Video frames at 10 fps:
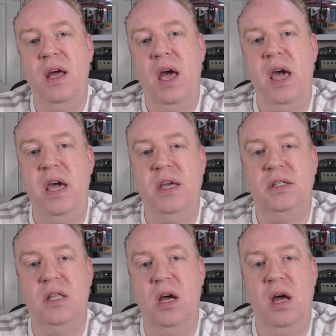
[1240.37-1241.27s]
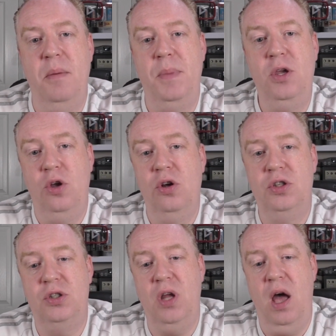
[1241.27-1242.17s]
is that
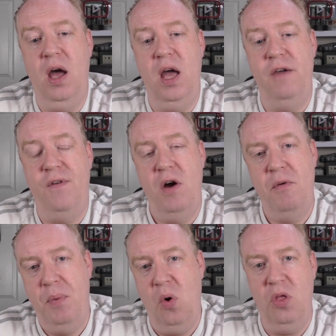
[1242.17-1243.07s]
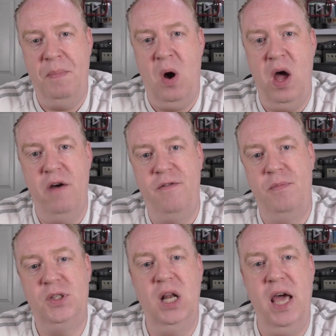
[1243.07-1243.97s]
because if I report the buyer for
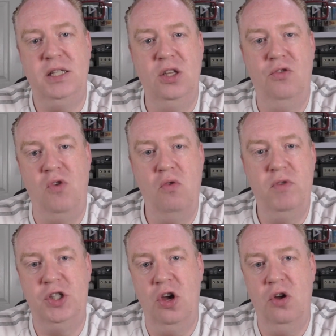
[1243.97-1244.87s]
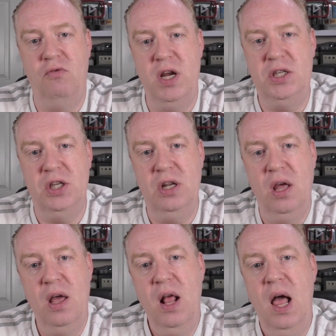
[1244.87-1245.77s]
selecting the wrong return reason,
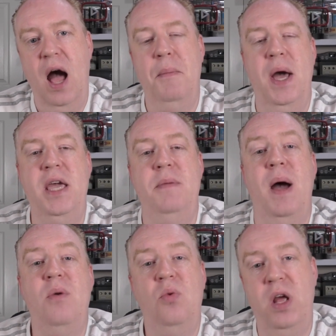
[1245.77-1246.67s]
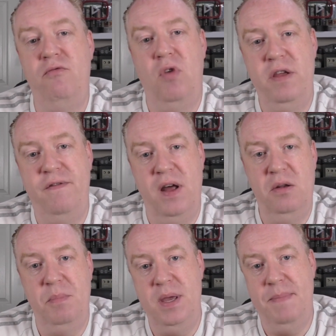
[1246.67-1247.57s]
eBay will then
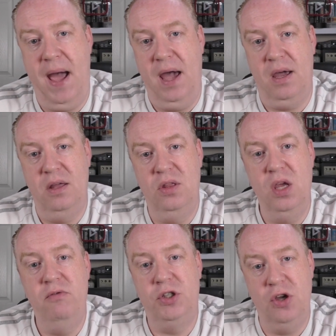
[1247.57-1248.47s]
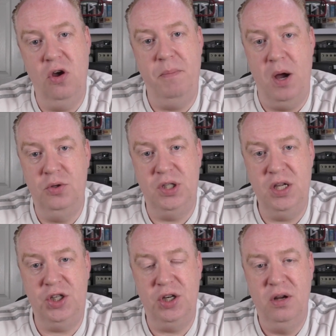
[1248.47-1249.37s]
refund me back the return
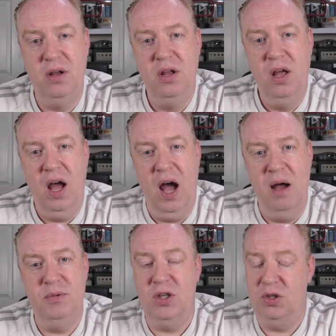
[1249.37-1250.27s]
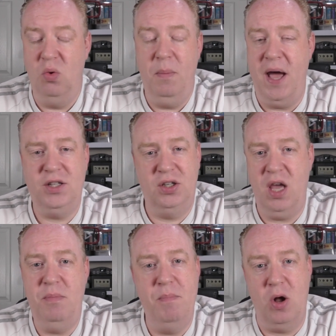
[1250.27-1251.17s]
postage. So it's all about just
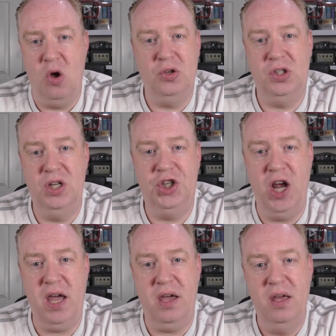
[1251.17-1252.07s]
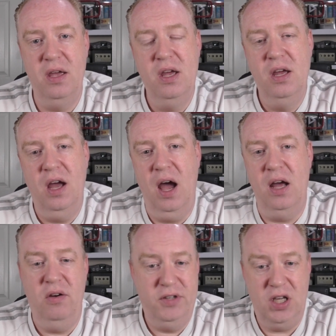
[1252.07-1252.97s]
keeping my costs in check.
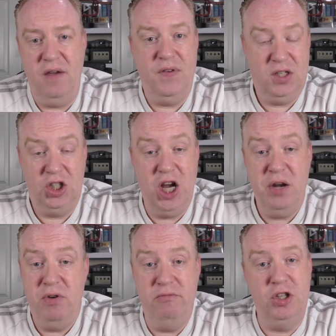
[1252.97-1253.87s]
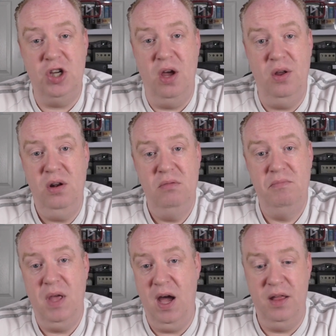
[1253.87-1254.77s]
Obviously, if it's a genuine return,
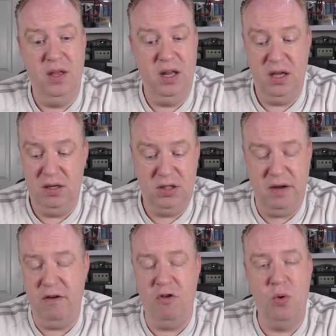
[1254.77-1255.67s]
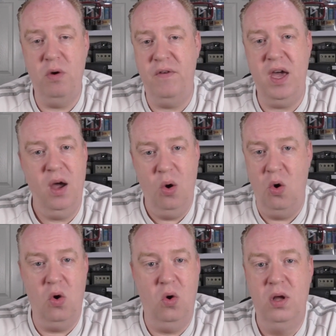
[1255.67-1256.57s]
that there's something wrong with it
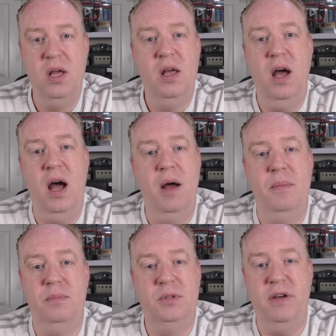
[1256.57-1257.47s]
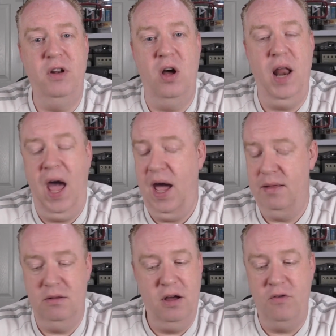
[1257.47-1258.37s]
or something like that,
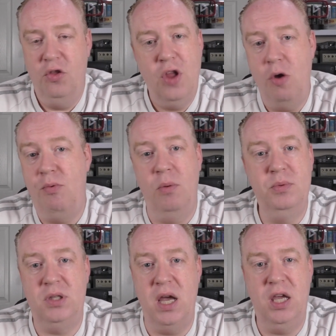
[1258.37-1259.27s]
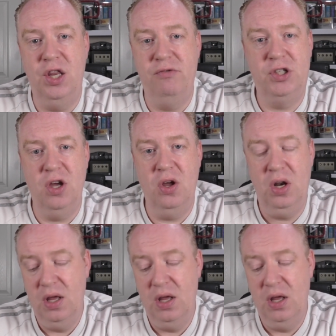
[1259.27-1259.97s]
I've got no problems taking the return.